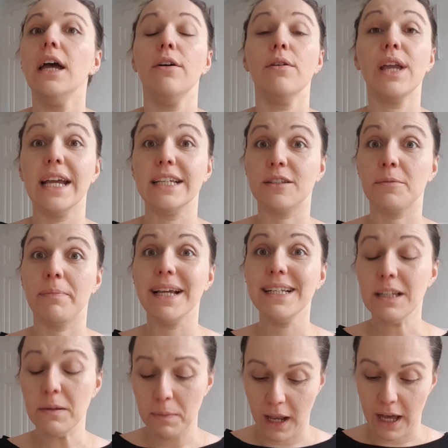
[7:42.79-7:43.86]
Okay, so
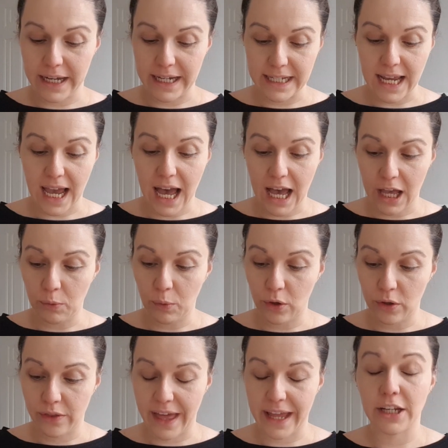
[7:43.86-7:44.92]
base applied, I
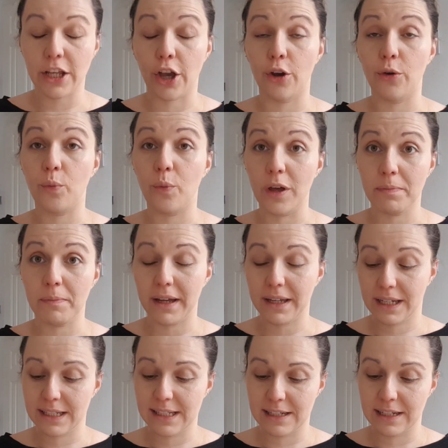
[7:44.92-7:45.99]
will then go with my
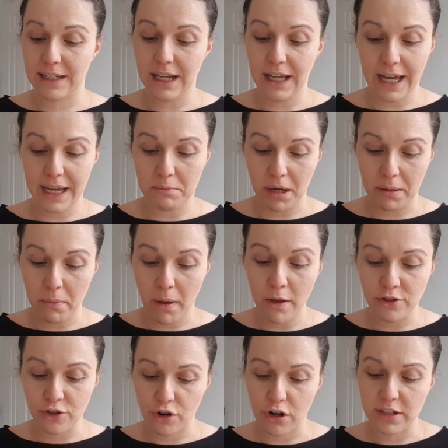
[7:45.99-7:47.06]
concealer, and my
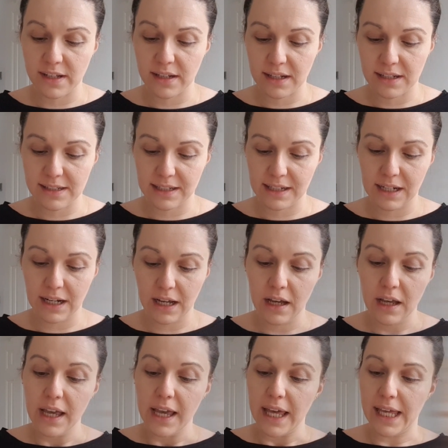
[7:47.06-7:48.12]
most trusted concealer
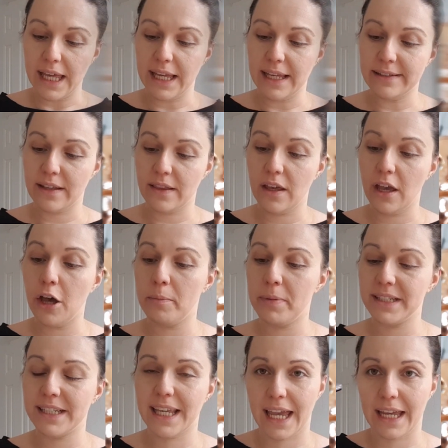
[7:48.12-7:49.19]
is the
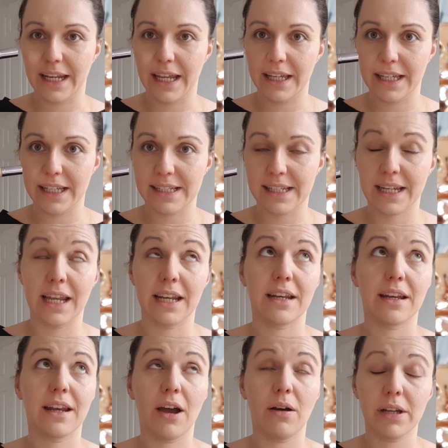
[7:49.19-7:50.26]
Urban Decay Naked Skin.
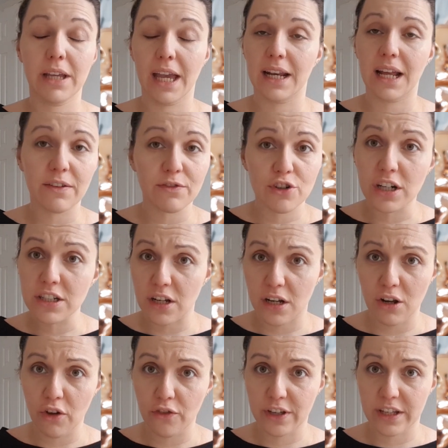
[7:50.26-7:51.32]
Now again, I've tried a
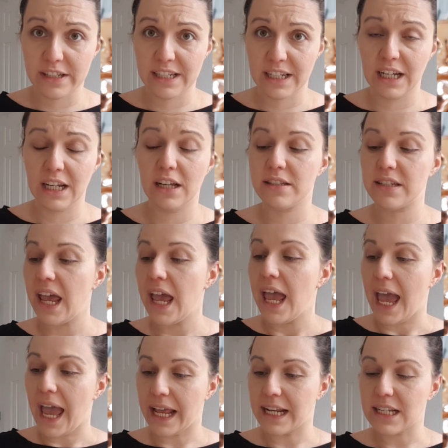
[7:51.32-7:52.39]
lot of concealers
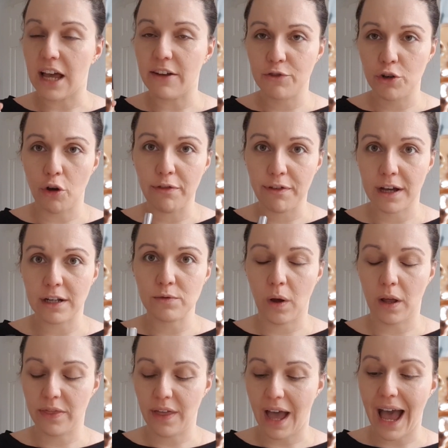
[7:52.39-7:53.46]
and I've not found
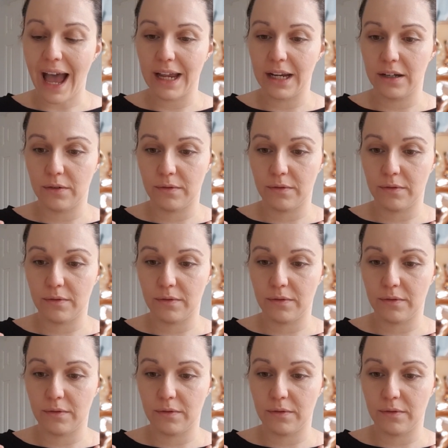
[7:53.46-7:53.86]
one that I